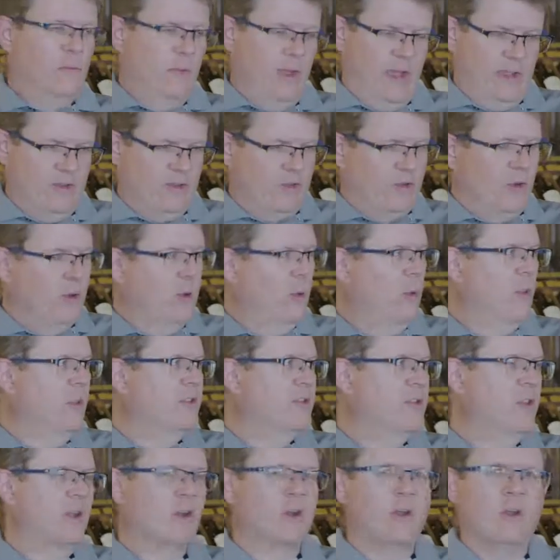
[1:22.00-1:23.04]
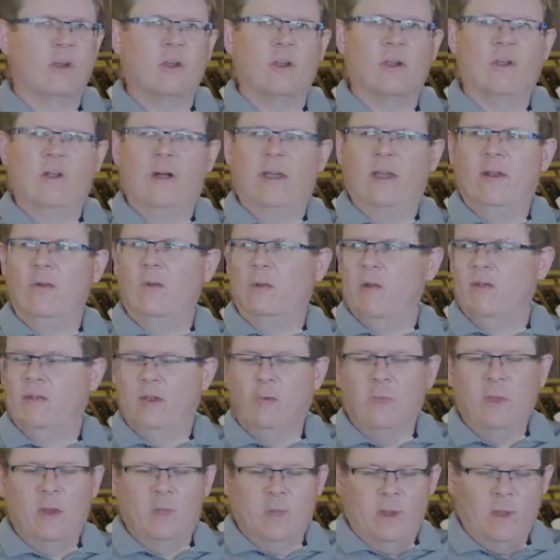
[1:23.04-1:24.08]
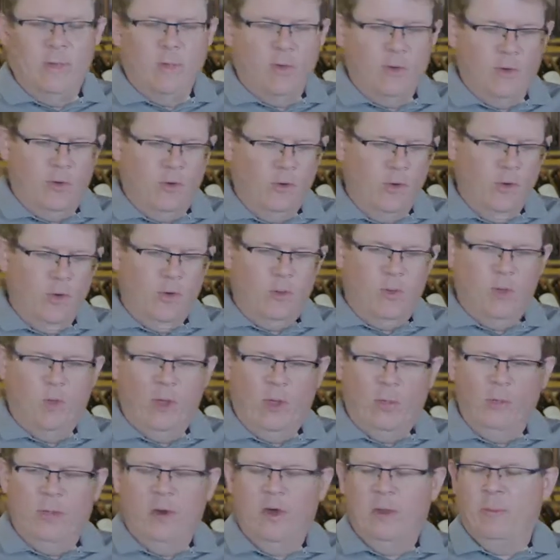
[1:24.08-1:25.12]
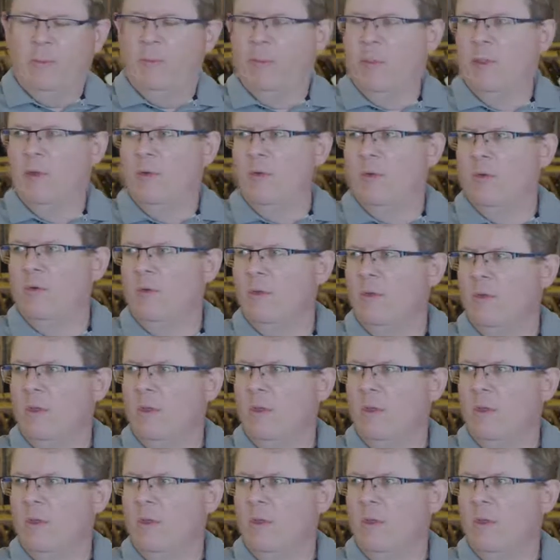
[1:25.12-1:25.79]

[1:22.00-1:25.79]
I struggle with this at our current client. We have too many people red button blue.